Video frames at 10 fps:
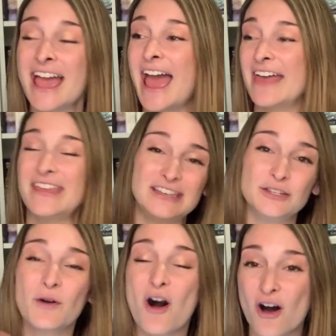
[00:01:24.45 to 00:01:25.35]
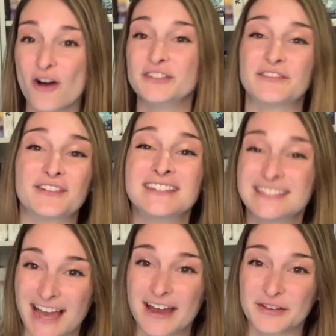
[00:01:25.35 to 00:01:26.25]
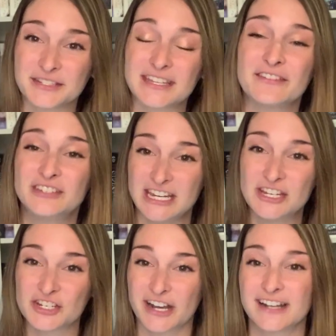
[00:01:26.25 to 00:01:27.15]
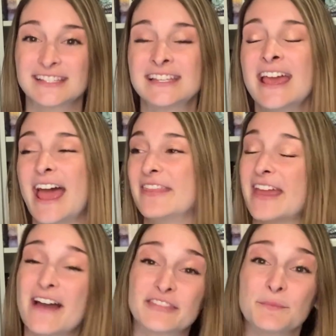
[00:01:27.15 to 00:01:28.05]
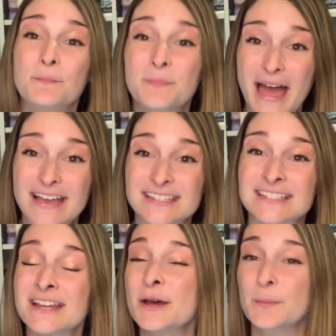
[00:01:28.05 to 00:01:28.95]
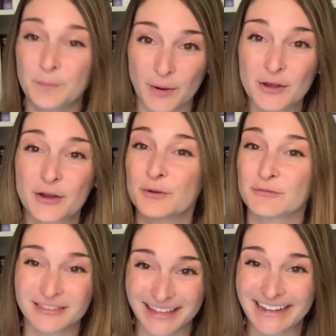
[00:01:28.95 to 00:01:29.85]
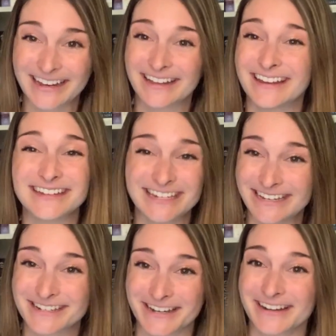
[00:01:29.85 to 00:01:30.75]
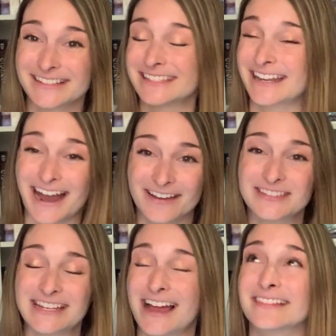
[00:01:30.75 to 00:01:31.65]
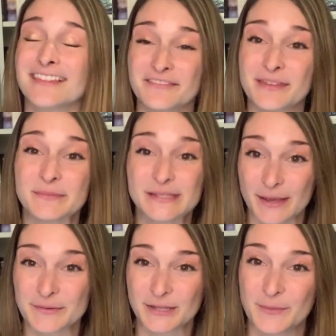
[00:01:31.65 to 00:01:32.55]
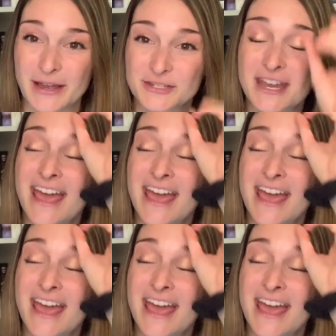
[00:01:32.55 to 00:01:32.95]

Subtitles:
and they do all different styles of t-shirts, and they have the best book related t-shirts that I've seen. I love them so much.